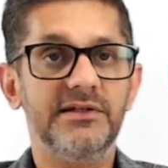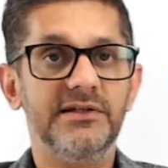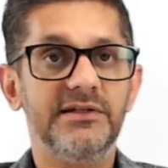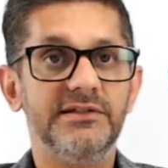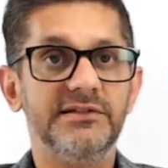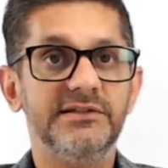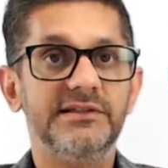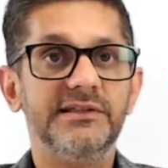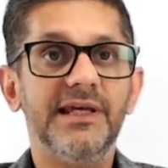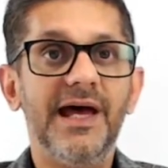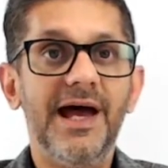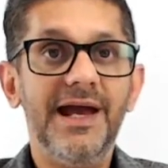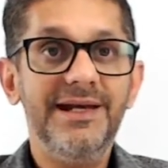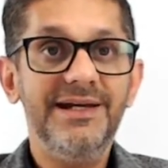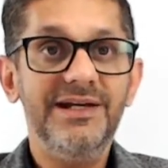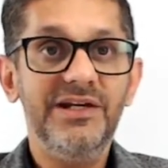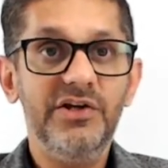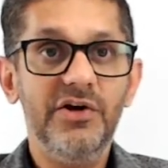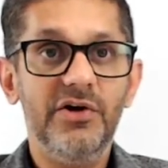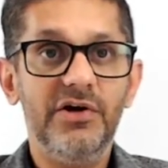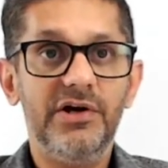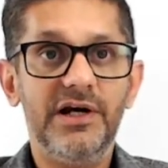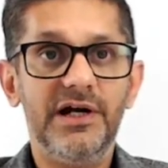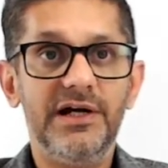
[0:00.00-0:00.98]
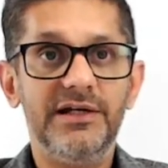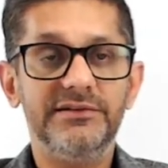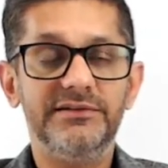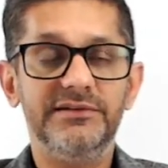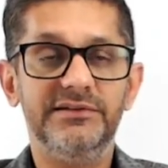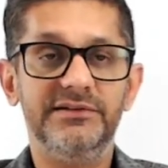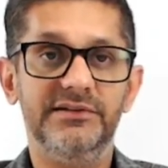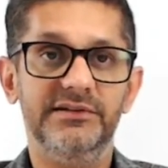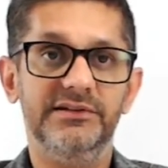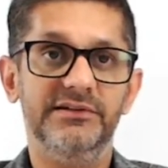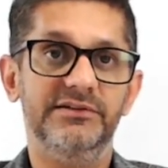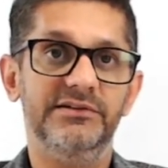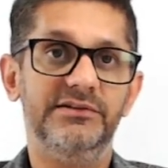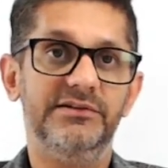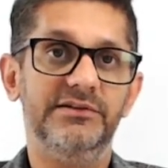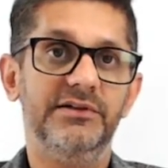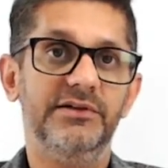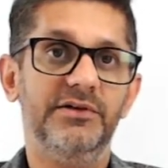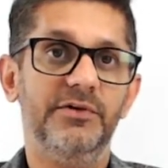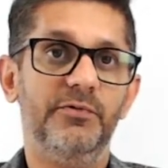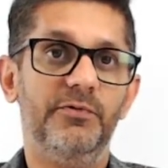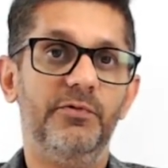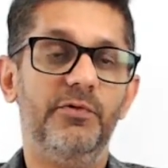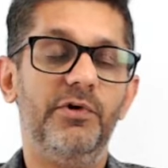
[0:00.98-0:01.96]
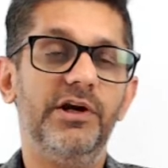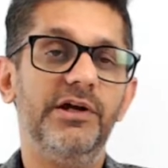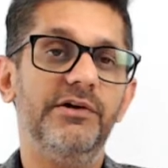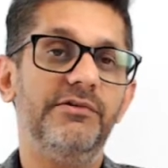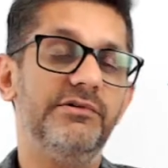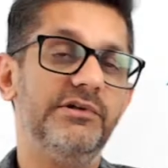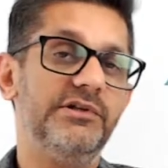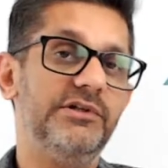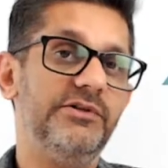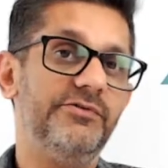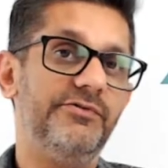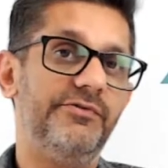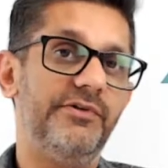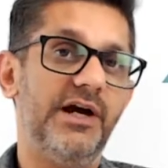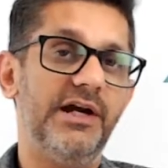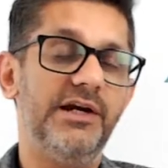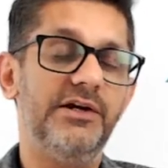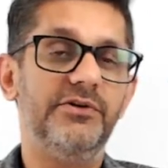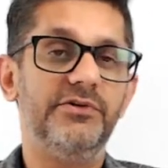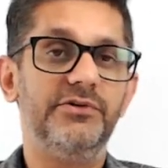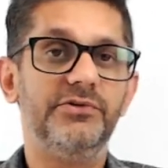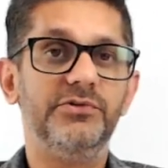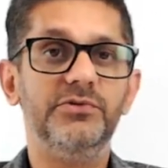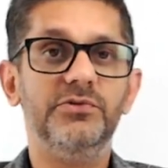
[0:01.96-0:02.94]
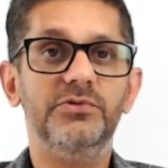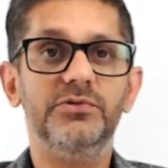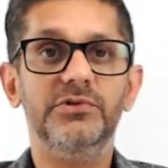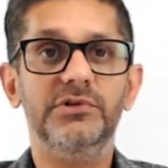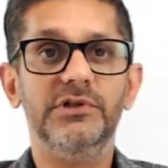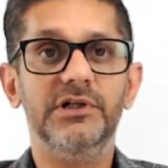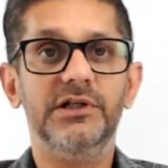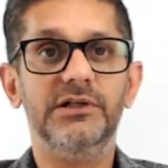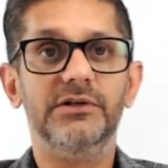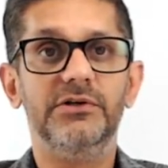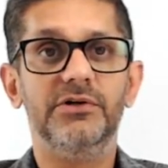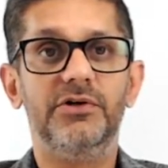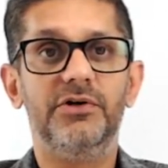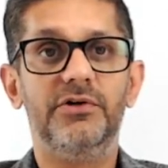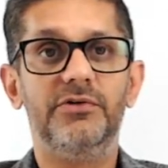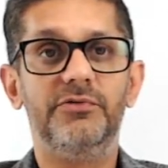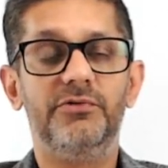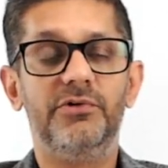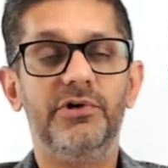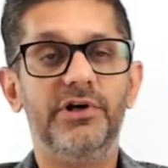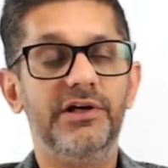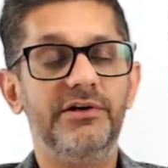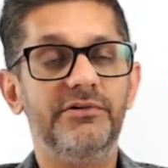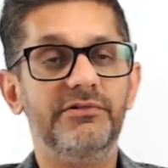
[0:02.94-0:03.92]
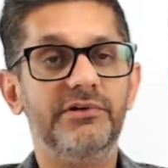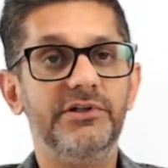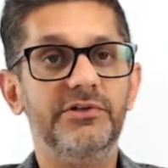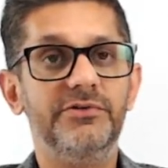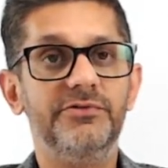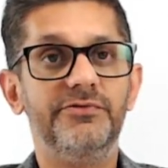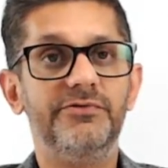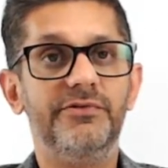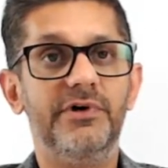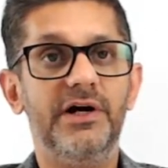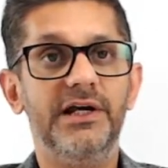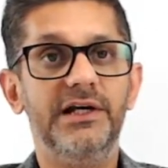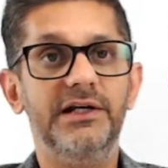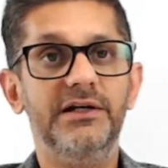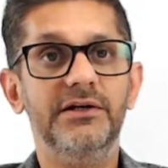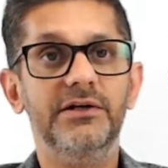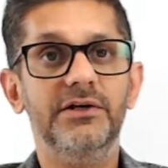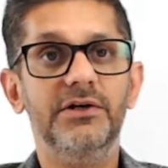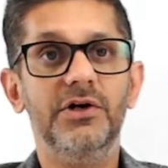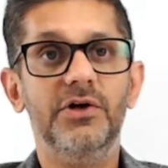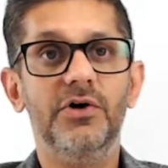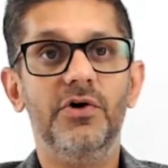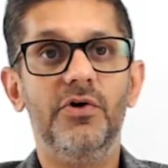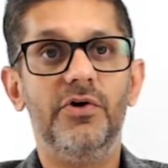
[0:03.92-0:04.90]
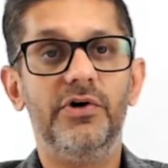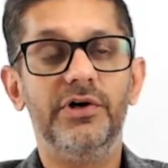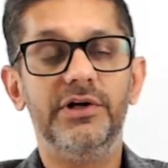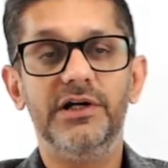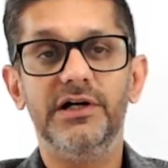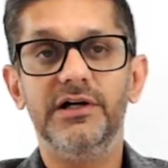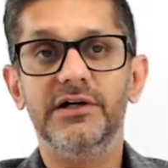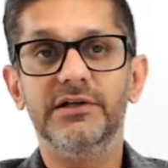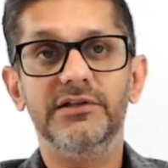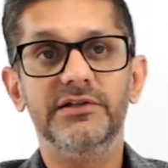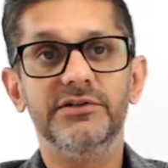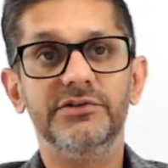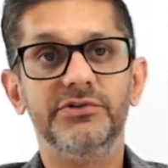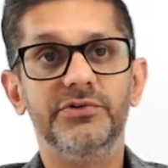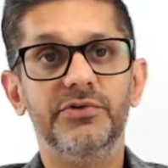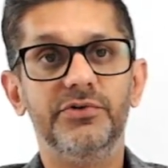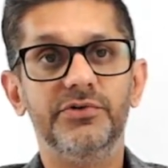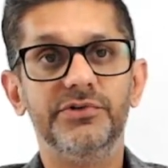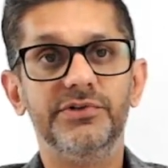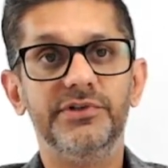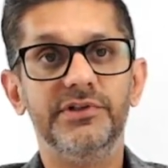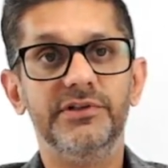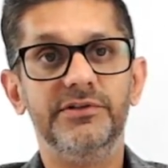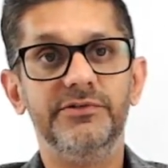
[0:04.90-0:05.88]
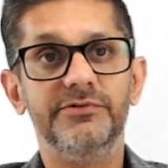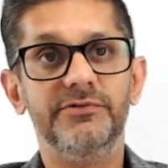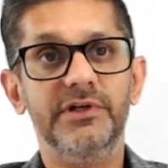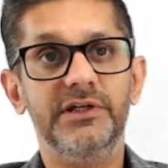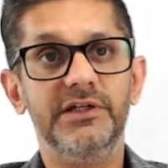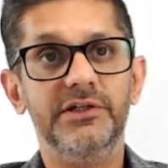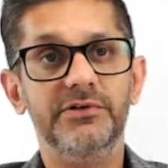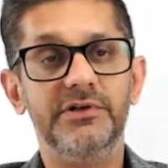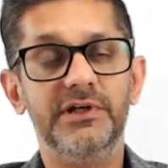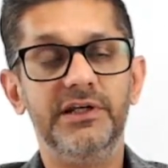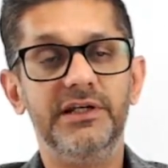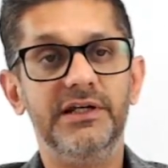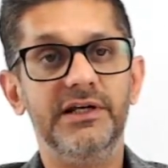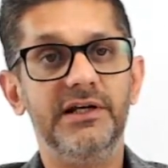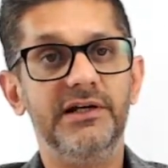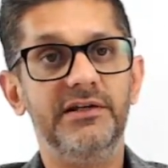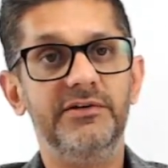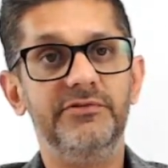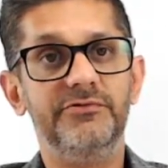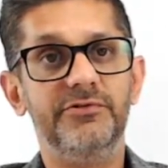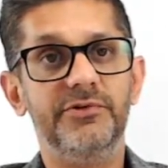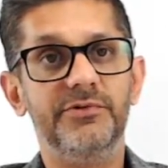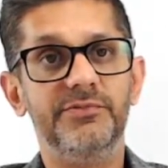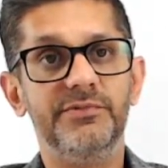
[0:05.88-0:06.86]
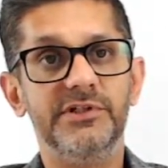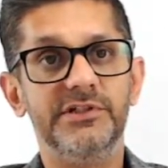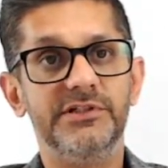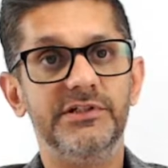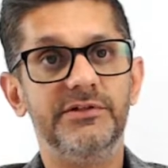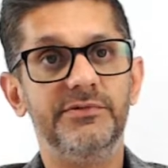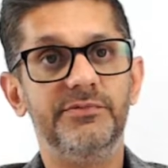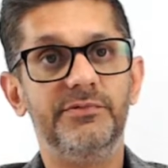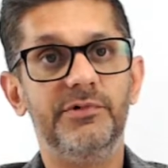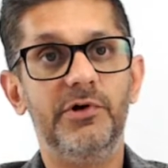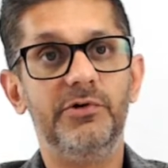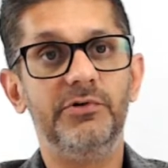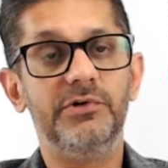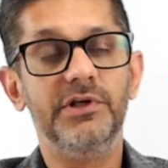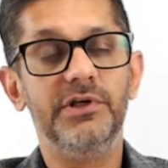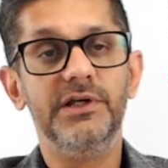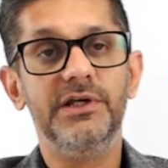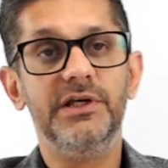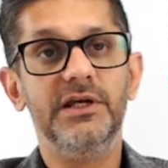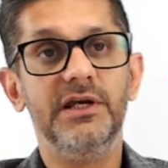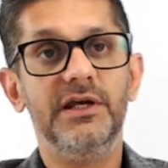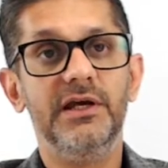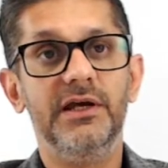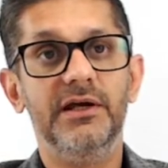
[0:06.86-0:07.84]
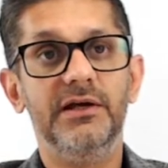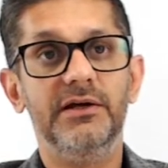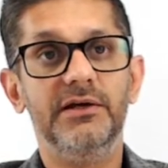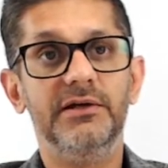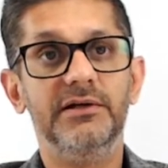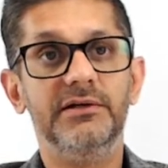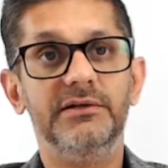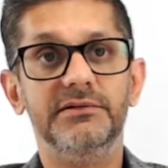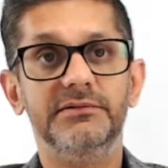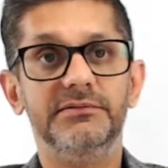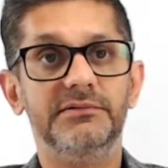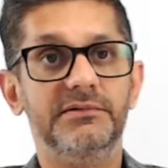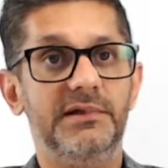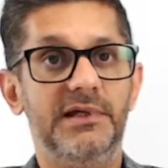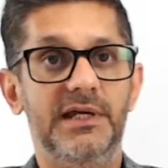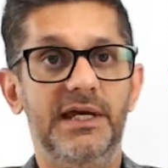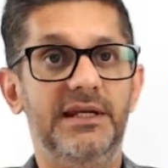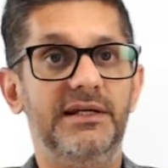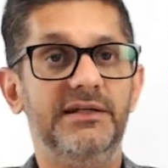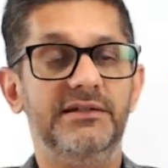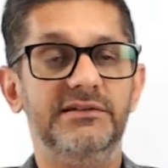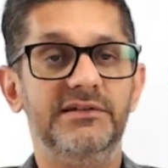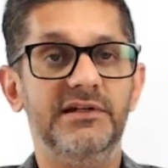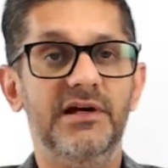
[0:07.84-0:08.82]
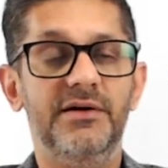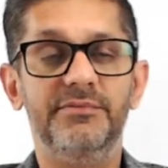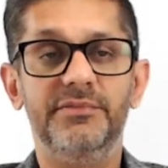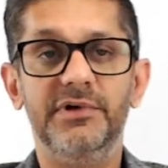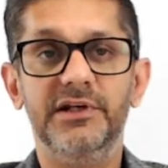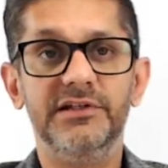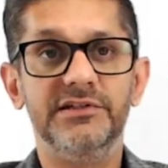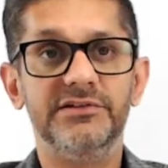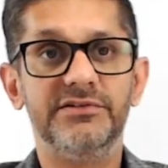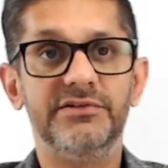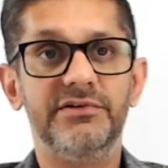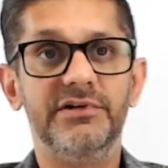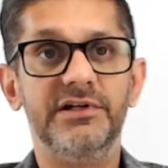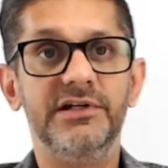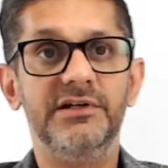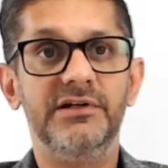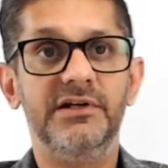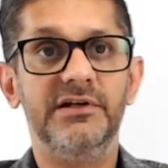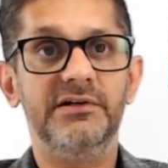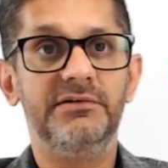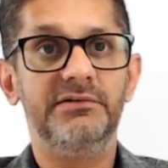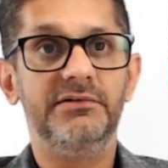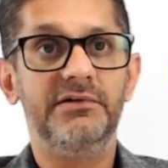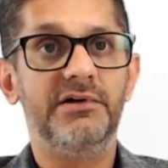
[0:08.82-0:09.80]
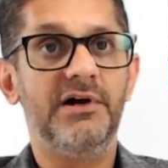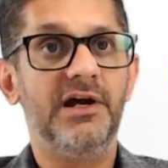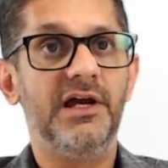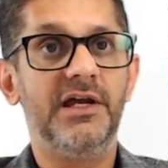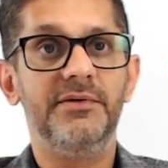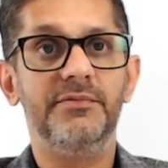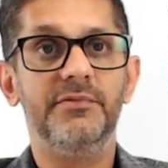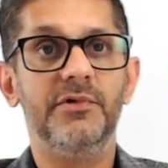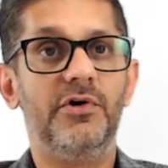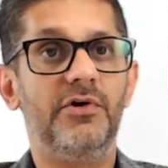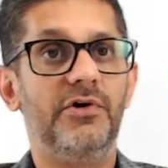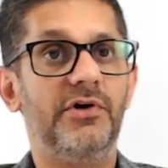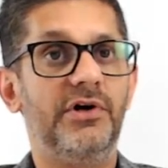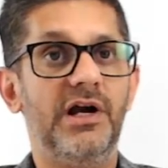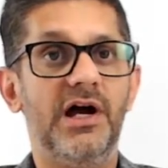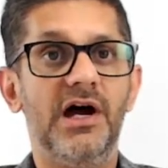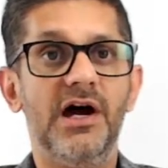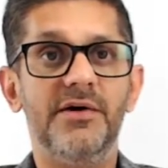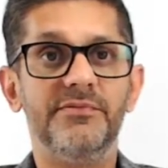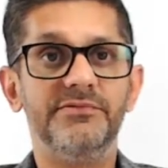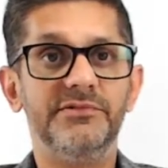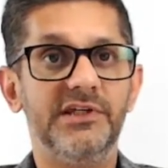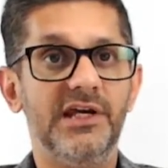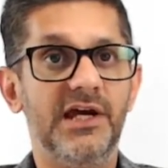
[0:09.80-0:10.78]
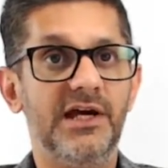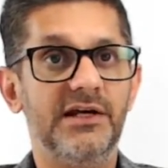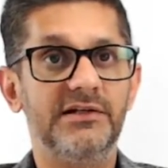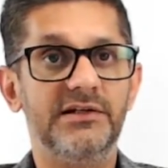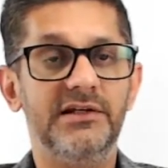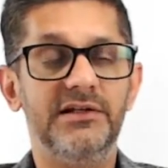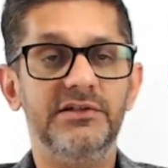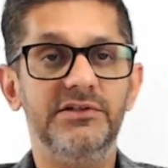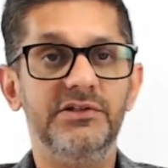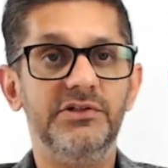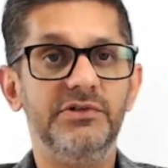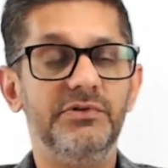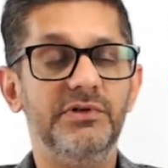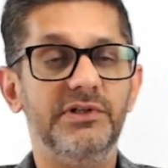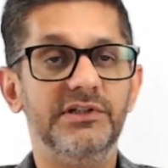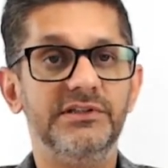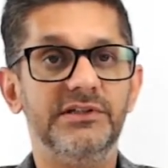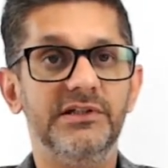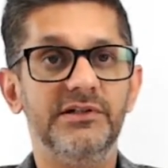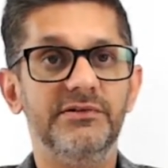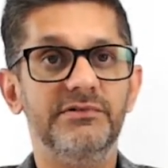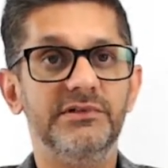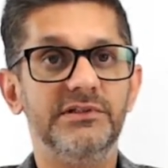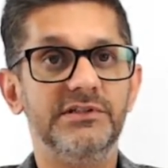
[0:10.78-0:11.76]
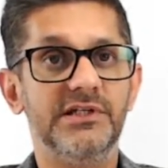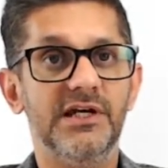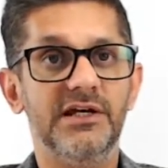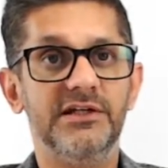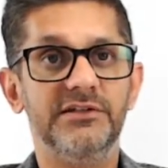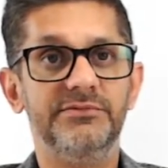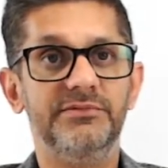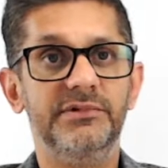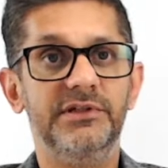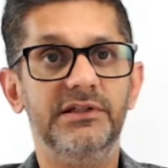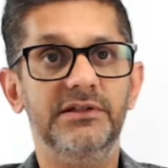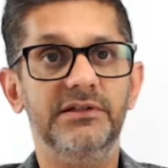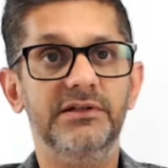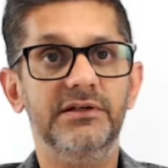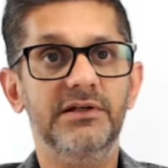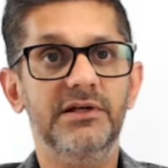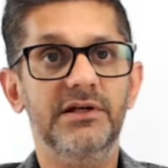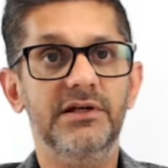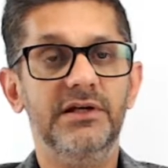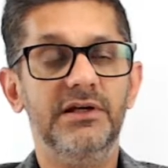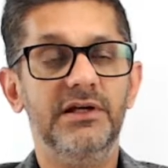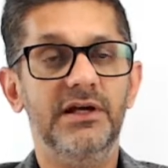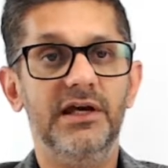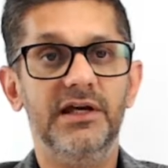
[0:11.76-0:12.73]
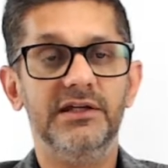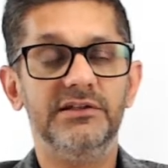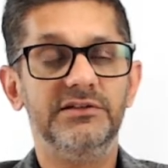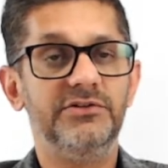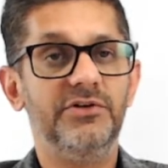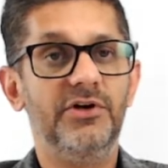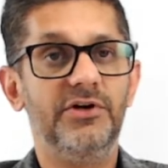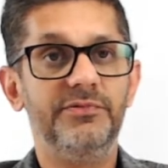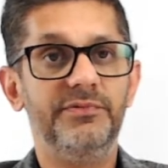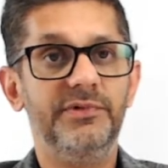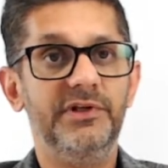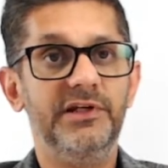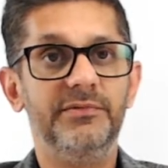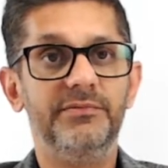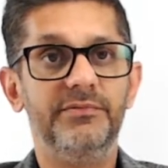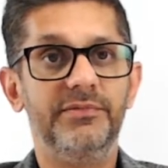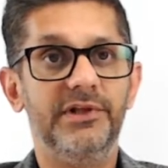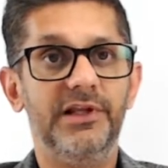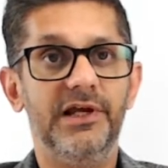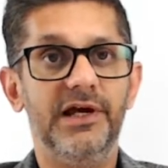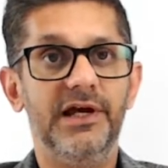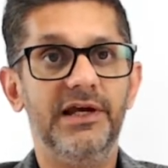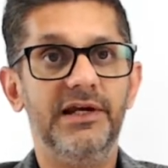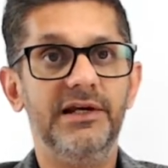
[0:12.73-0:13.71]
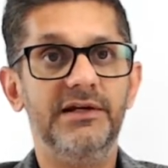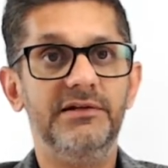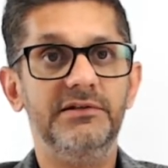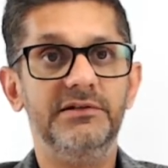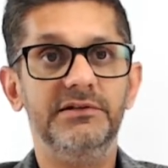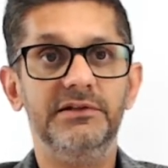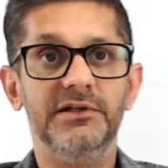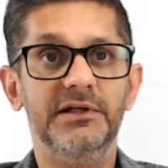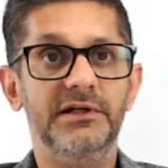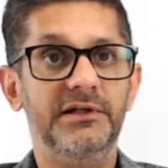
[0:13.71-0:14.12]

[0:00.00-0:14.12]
cite your answers, whatever you find on Google or whatever you find on other sources where you can get information about an example is street crime or arms act in USA, which has not been implied.